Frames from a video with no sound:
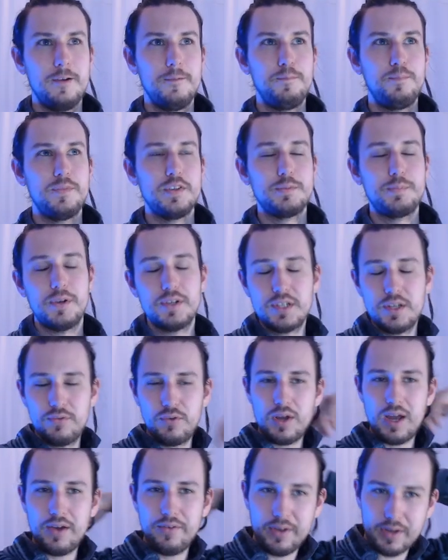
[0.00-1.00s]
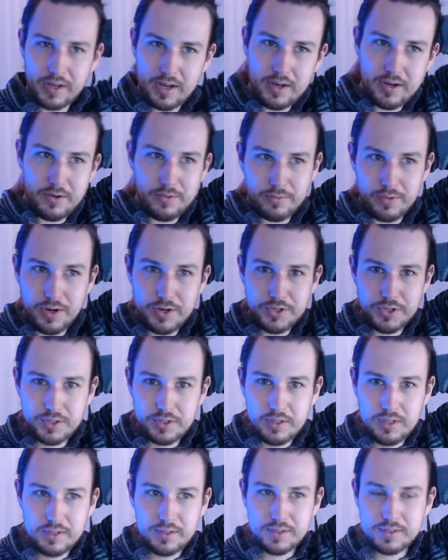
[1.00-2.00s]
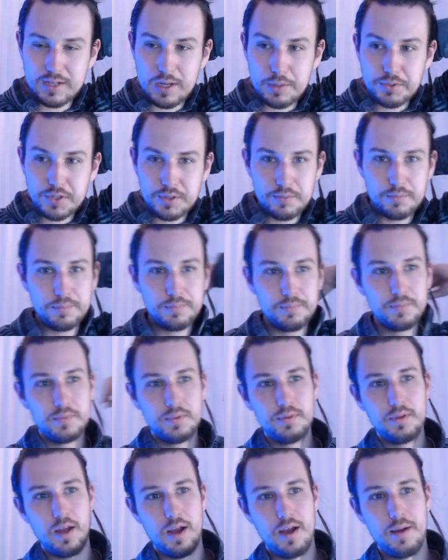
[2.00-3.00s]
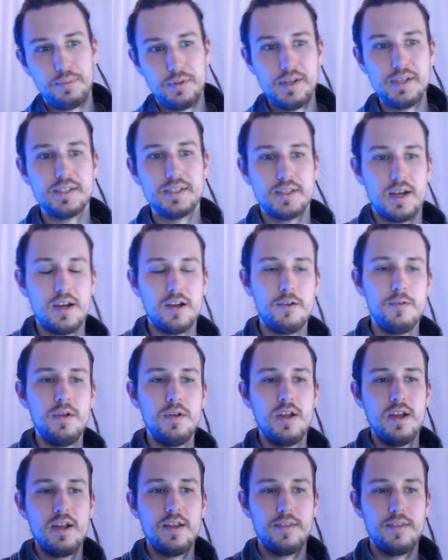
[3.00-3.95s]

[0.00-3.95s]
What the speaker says: especially if you have like a hidden rush deception playstyle,